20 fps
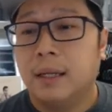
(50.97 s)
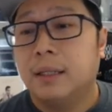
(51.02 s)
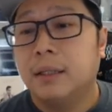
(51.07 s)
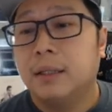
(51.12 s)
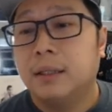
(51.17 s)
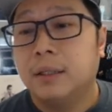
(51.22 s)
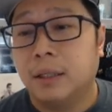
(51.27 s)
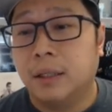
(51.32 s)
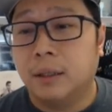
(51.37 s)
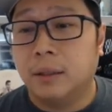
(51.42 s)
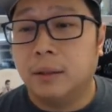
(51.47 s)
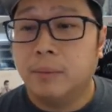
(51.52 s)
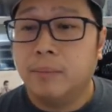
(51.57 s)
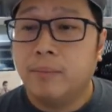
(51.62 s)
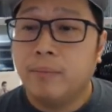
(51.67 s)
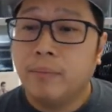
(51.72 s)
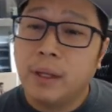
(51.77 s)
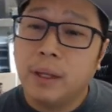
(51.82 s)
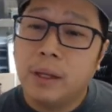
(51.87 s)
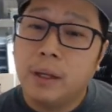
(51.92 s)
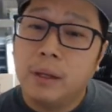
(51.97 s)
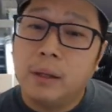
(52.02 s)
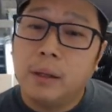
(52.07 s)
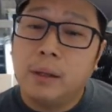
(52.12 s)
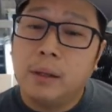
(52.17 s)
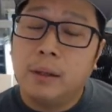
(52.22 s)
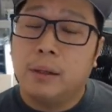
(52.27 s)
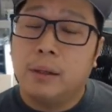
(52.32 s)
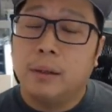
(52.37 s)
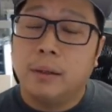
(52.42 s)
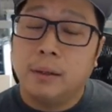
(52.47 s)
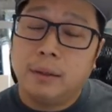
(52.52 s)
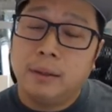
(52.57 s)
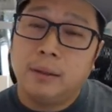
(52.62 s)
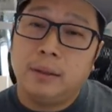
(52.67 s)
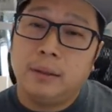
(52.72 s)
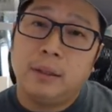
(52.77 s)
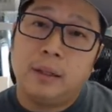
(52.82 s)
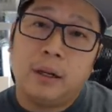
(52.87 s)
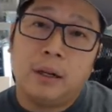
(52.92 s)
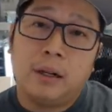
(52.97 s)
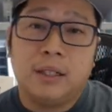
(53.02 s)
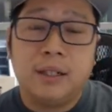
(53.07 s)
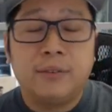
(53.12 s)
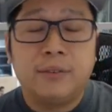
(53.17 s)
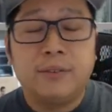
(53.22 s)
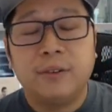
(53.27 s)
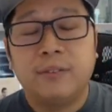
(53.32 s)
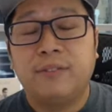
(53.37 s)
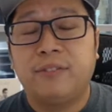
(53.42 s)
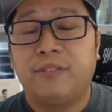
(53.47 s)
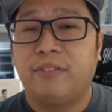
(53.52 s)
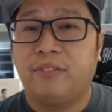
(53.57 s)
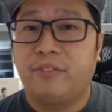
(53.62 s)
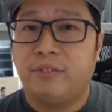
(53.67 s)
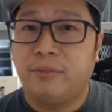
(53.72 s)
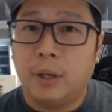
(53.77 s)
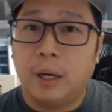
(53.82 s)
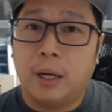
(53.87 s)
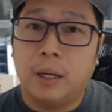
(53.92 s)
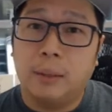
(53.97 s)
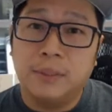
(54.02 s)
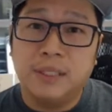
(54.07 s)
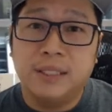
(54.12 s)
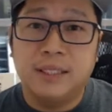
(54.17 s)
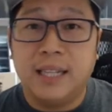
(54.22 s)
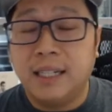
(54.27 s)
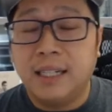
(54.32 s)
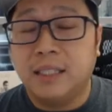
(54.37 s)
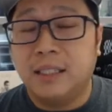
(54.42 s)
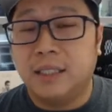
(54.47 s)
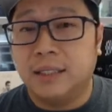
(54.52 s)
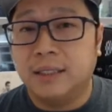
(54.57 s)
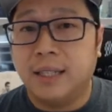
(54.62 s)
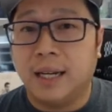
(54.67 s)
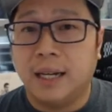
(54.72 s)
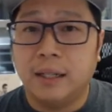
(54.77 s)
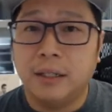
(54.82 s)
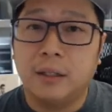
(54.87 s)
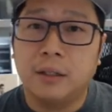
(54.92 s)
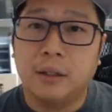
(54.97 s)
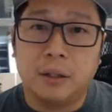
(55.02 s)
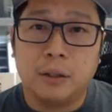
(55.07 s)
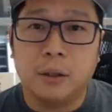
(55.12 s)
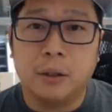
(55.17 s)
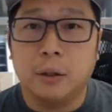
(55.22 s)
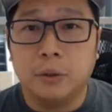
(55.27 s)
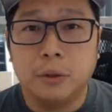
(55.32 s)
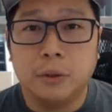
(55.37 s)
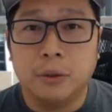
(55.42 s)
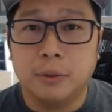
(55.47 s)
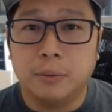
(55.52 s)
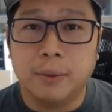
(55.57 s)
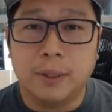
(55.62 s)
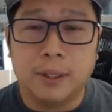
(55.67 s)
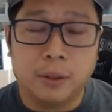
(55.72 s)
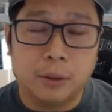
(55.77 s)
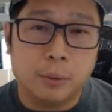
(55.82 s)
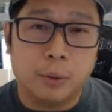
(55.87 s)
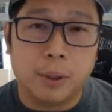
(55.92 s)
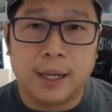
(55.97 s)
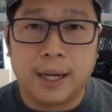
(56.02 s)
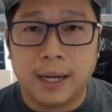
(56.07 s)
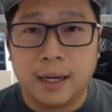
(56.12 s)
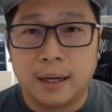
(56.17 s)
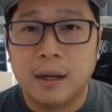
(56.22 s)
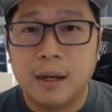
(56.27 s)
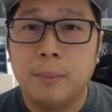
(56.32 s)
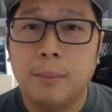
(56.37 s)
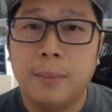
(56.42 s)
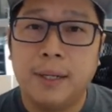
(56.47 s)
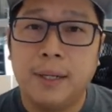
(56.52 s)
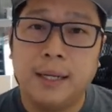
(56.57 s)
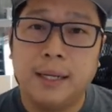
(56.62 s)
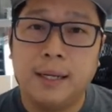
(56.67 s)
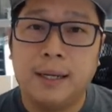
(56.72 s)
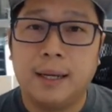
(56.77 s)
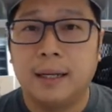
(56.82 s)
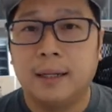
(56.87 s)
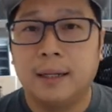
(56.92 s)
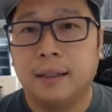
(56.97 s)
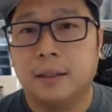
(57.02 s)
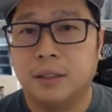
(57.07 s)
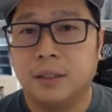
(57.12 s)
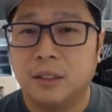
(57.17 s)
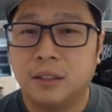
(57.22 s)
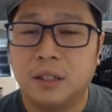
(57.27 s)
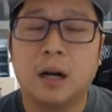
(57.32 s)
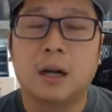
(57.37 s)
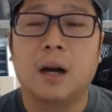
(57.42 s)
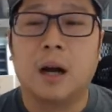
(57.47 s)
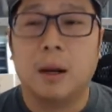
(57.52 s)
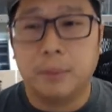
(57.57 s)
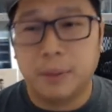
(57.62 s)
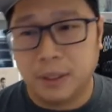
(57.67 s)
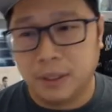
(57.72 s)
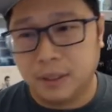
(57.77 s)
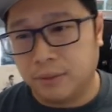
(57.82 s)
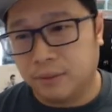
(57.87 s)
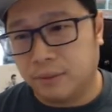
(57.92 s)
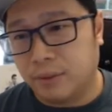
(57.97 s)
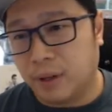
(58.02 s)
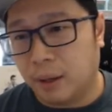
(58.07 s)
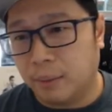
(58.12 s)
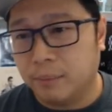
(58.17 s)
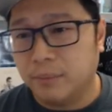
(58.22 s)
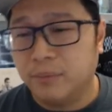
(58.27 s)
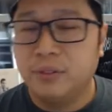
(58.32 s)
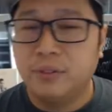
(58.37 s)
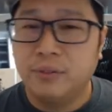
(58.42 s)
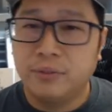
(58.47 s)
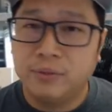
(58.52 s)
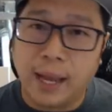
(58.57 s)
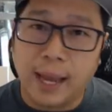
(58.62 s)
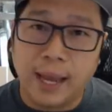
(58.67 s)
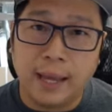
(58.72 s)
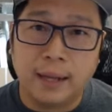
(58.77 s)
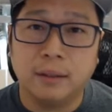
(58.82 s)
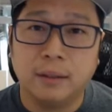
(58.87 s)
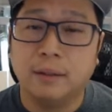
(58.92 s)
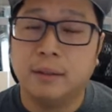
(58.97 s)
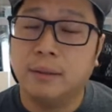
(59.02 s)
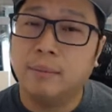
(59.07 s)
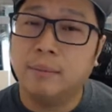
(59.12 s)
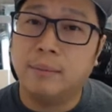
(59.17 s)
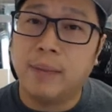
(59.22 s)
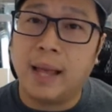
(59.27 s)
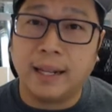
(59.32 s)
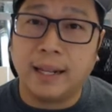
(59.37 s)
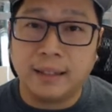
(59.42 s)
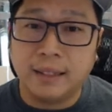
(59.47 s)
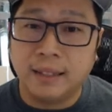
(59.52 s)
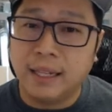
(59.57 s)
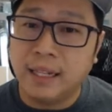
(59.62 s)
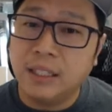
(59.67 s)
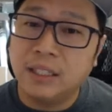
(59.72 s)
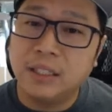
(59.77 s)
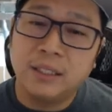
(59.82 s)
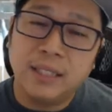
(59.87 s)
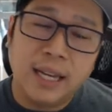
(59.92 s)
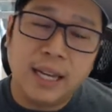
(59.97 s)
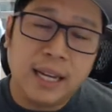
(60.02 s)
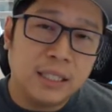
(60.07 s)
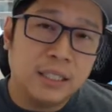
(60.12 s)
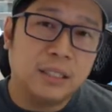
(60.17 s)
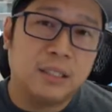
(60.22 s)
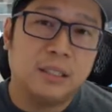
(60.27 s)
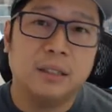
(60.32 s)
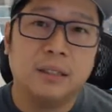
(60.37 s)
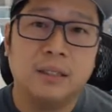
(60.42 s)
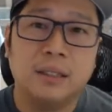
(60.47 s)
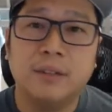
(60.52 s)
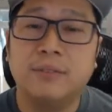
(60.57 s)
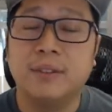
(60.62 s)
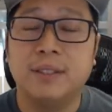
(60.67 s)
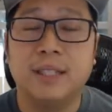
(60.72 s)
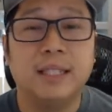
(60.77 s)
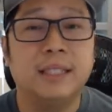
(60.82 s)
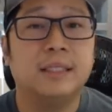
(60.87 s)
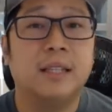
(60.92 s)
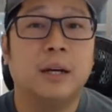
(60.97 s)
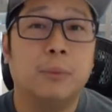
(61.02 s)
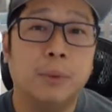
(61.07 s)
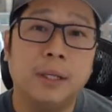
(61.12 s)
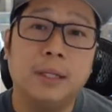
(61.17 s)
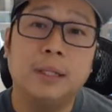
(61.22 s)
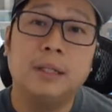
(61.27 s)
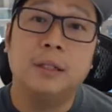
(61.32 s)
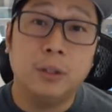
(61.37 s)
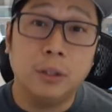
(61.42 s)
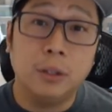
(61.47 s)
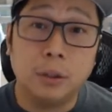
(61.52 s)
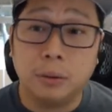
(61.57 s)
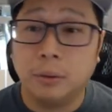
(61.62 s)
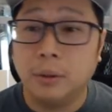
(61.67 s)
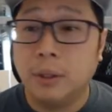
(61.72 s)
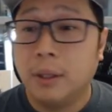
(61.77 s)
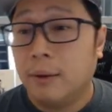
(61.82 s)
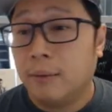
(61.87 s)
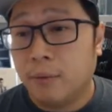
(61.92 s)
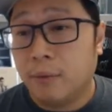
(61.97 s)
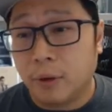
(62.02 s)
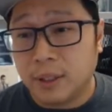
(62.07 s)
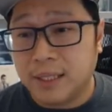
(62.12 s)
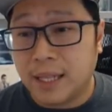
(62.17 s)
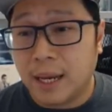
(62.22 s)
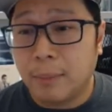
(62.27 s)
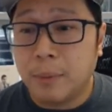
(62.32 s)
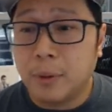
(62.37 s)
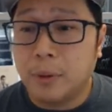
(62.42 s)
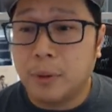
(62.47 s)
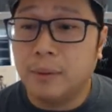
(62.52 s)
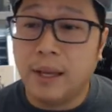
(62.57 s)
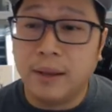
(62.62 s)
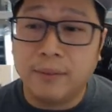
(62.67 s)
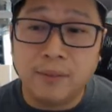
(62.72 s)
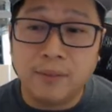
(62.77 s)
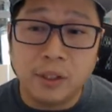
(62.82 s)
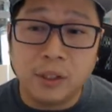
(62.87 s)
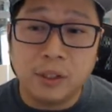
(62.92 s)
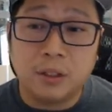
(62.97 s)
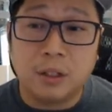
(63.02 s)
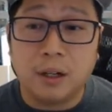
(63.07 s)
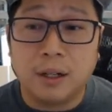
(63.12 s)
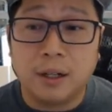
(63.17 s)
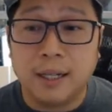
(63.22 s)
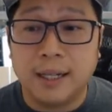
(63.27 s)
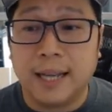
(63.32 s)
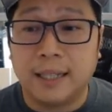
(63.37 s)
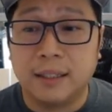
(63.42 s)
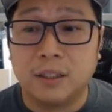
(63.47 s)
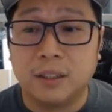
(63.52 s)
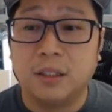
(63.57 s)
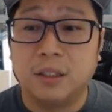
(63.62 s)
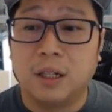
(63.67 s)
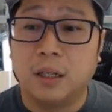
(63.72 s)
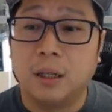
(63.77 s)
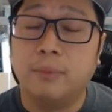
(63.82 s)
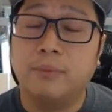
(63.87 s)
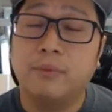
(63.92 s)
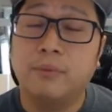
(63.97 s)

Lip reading: So there are different stages that you're going to go through when you work at a company, and then there's stock options involved. And at each stage, there are different things that we could do. For example, if you started at the startup